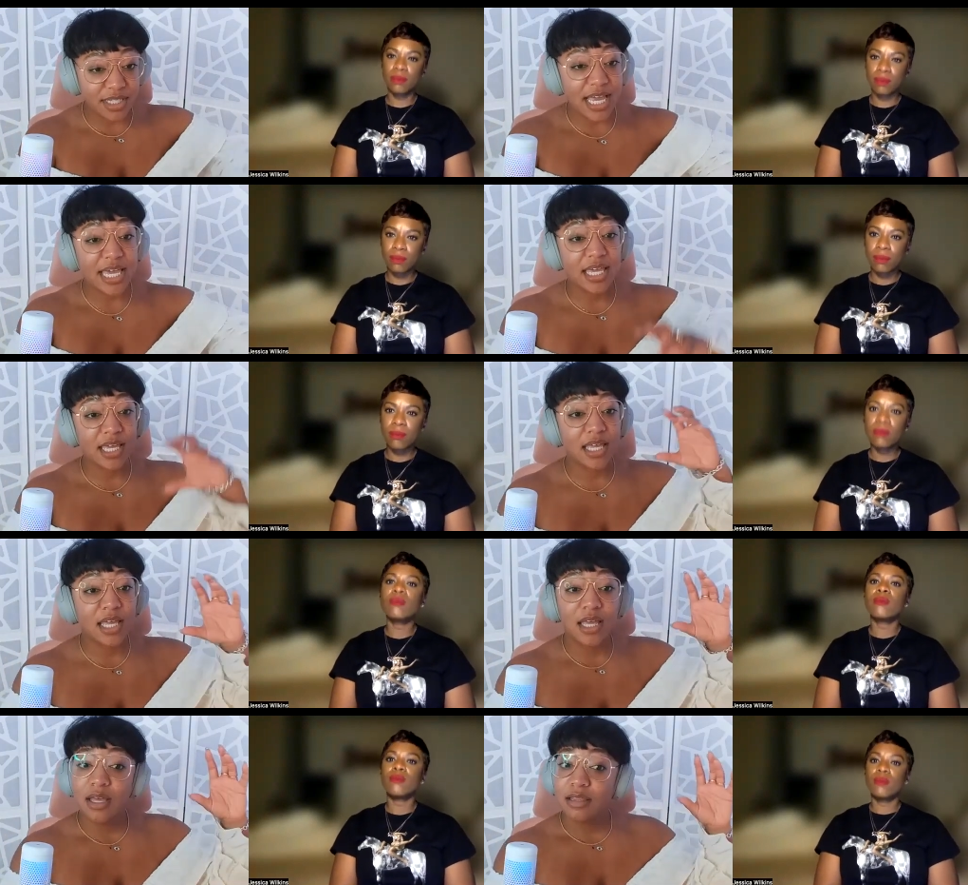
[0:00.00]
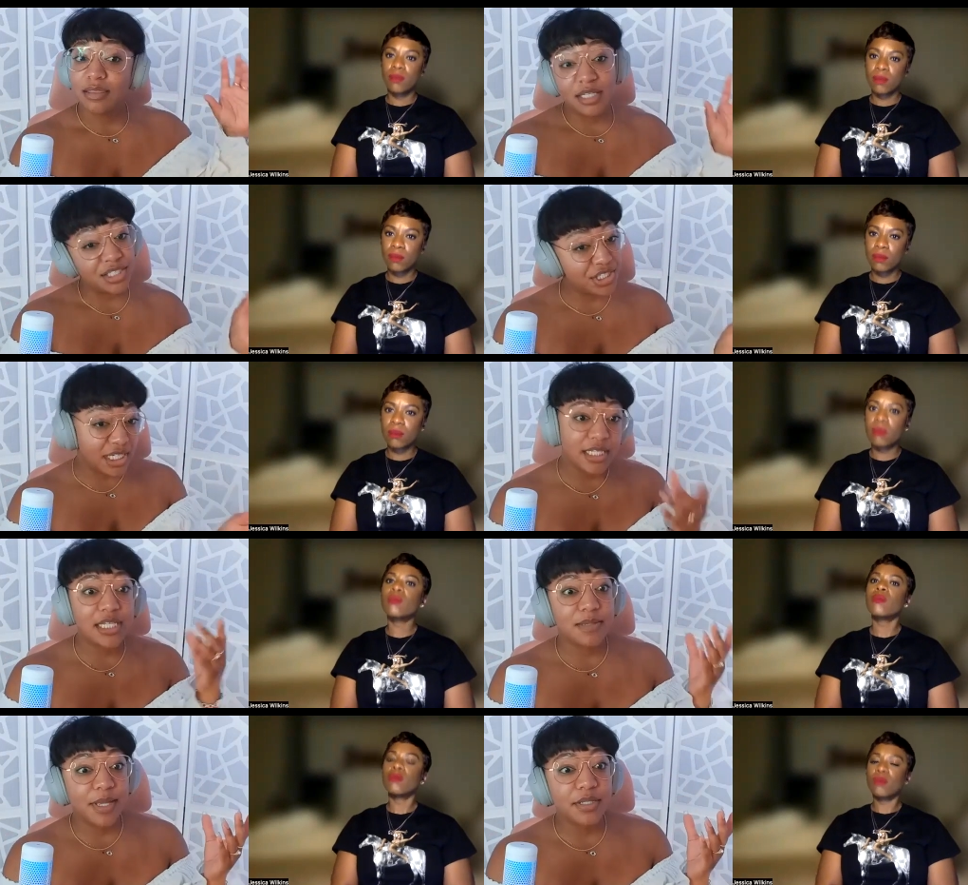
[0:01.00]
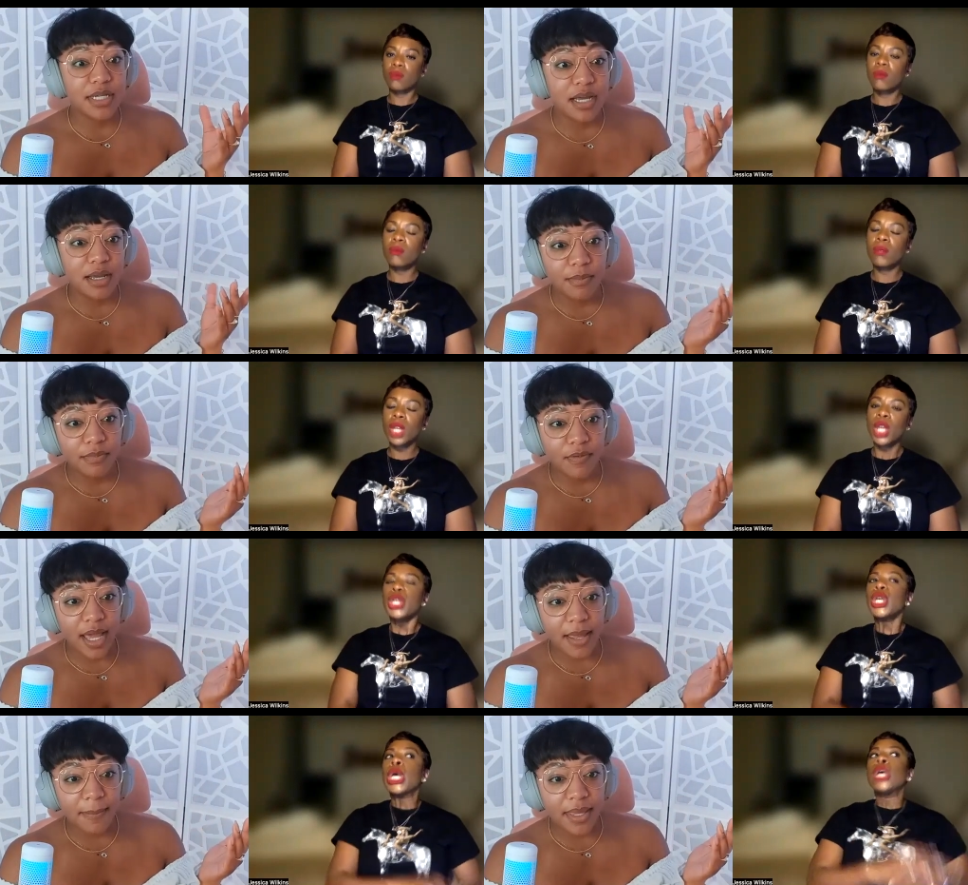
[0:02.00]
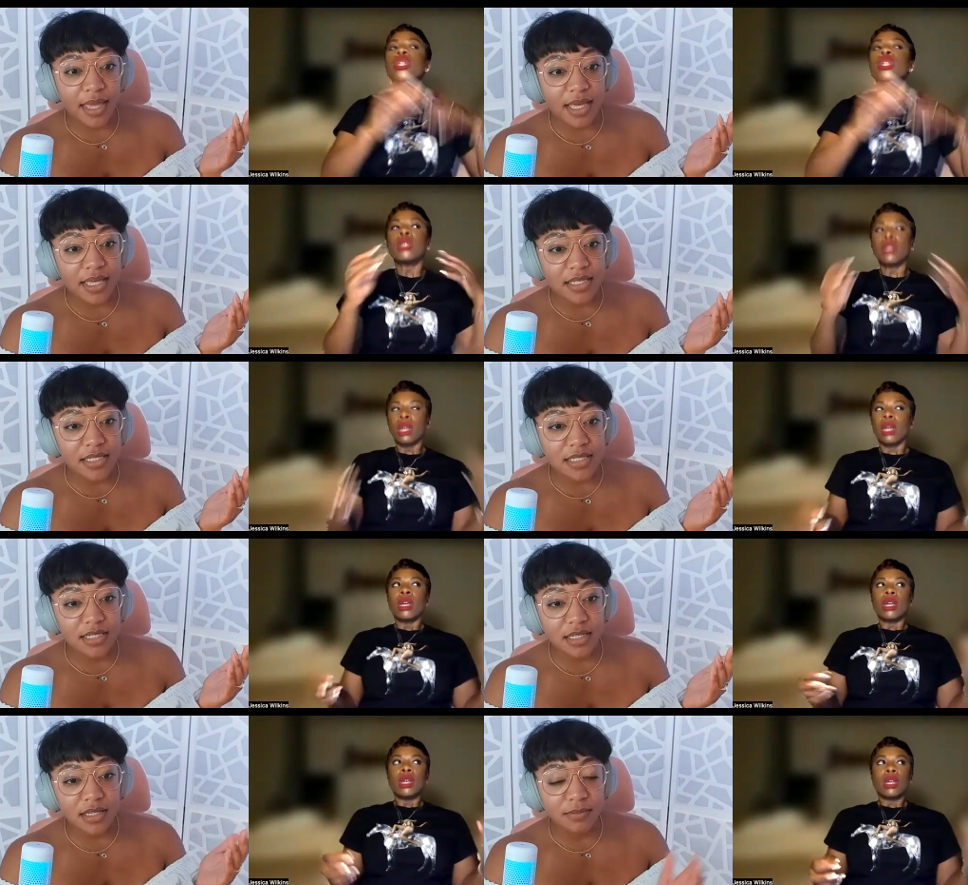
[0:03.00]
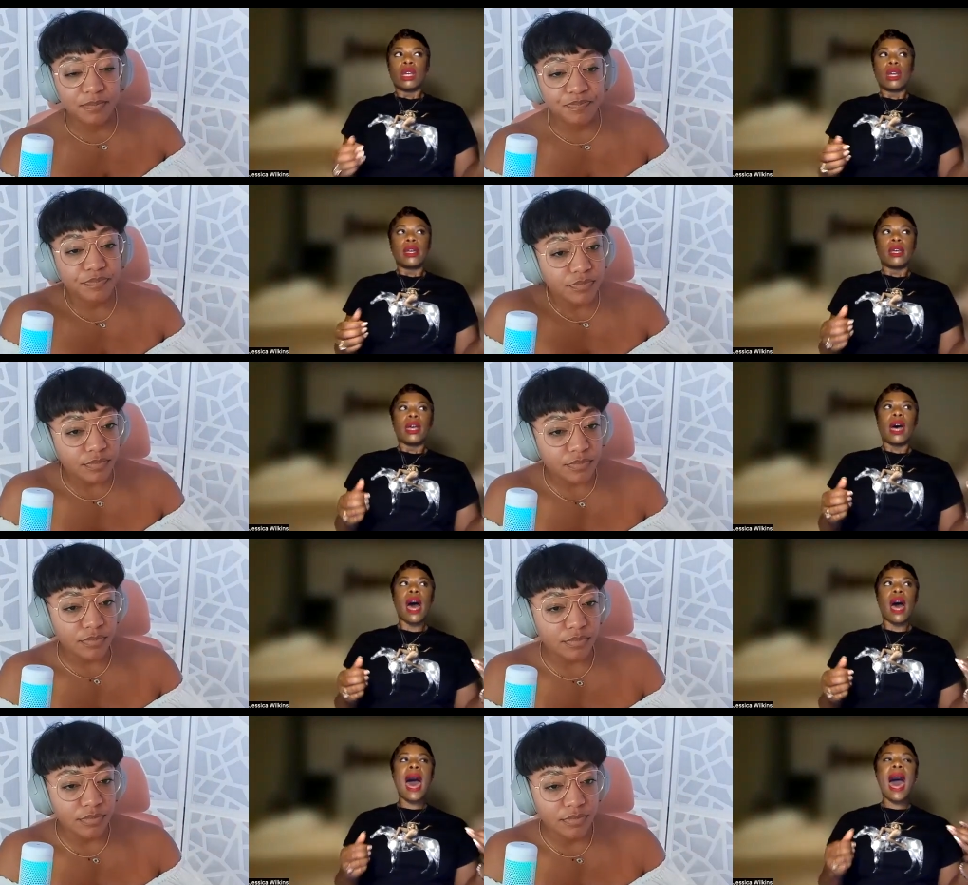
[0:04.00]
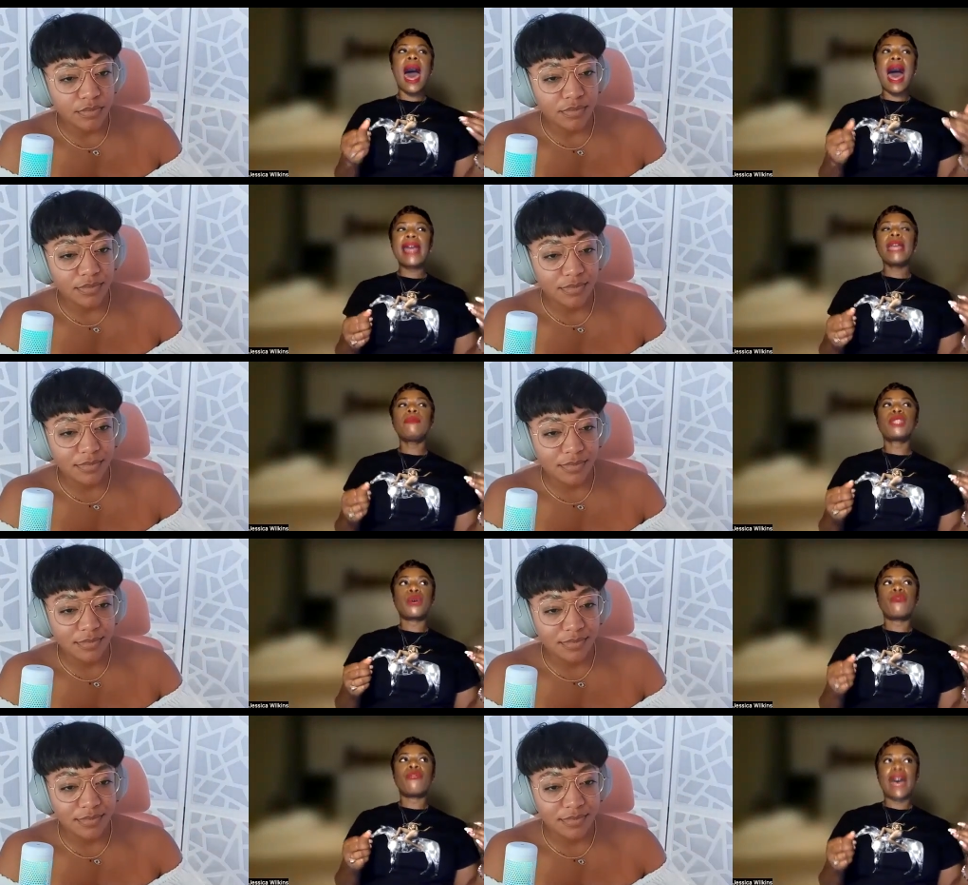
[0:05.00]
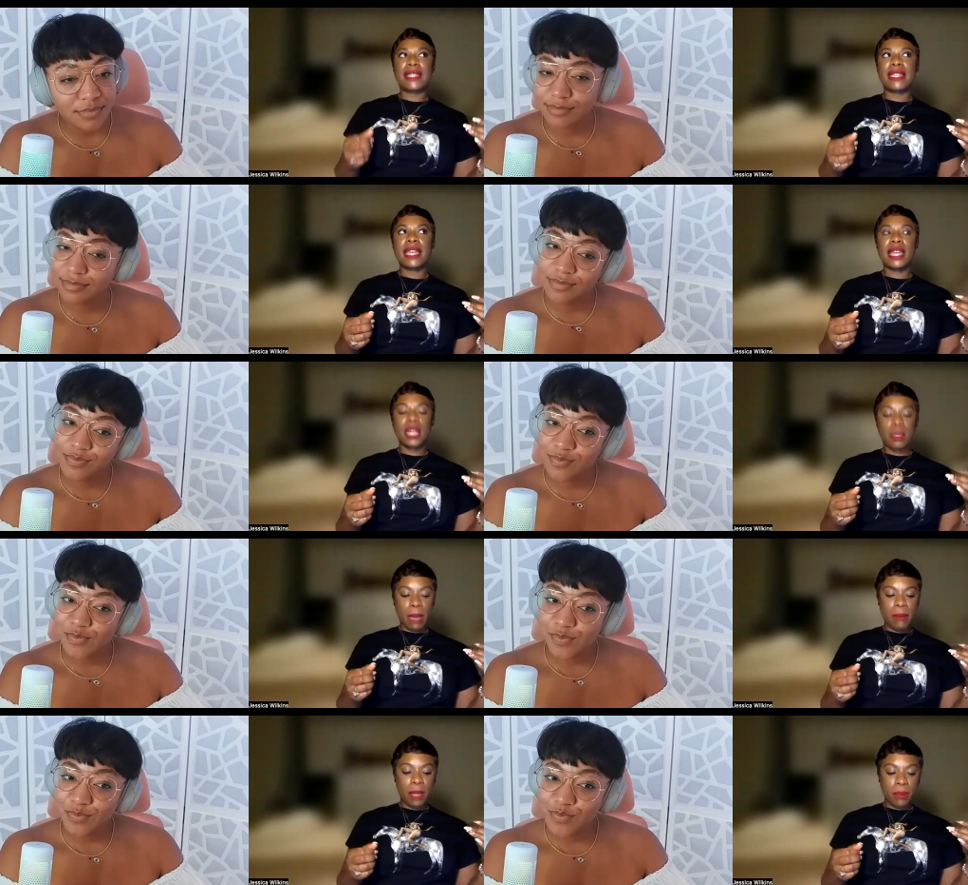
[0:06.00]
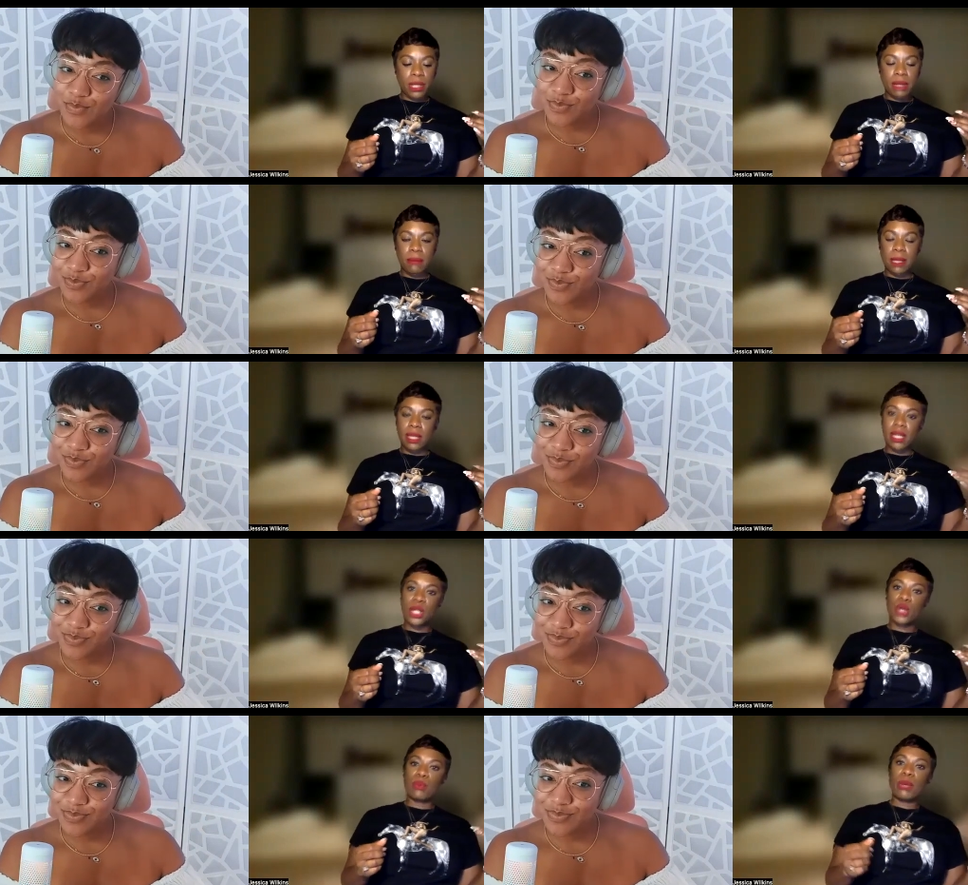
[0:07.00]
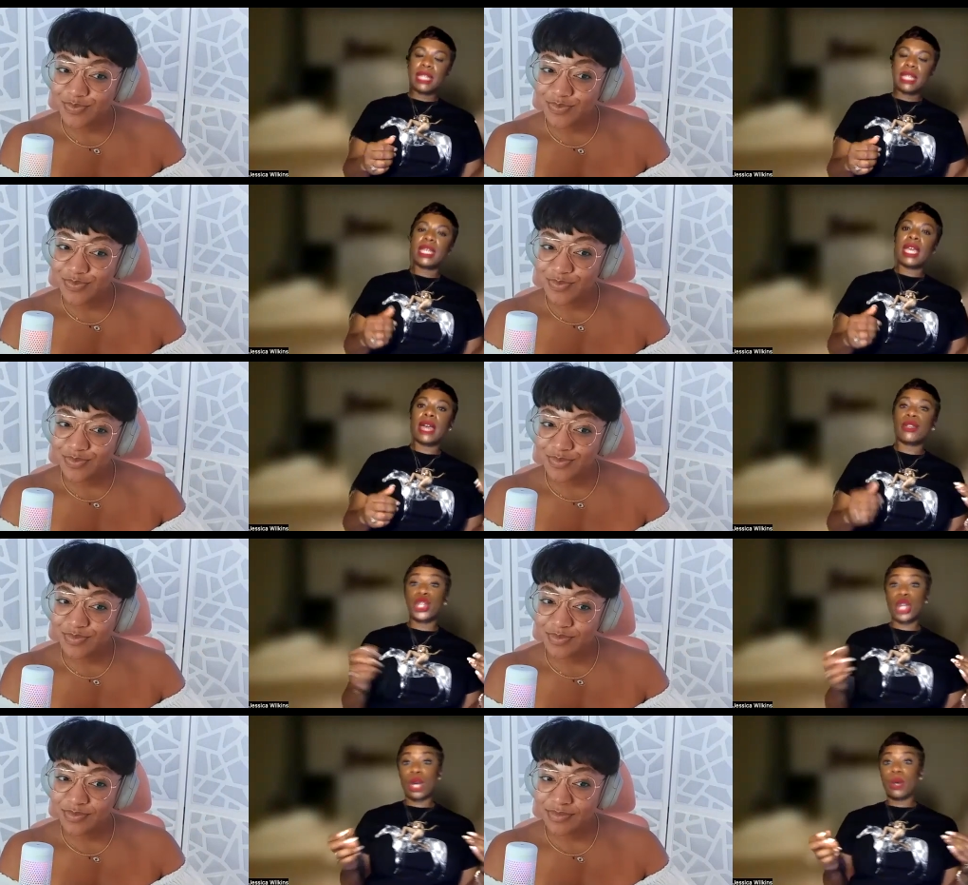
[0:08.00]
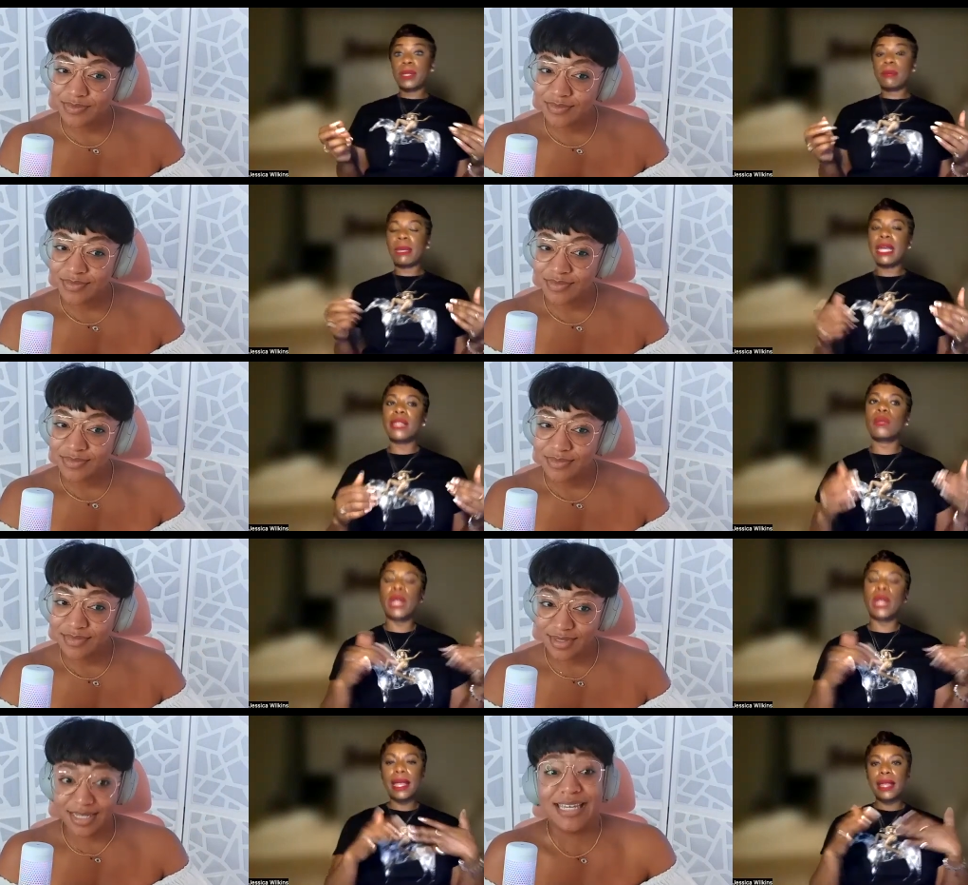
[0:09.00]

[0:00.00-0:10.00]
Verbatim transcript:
Speaker 1: like the shit that's about to come, right? Because
Speaker 2: I am so fascinated by people's ability to put together shows because when I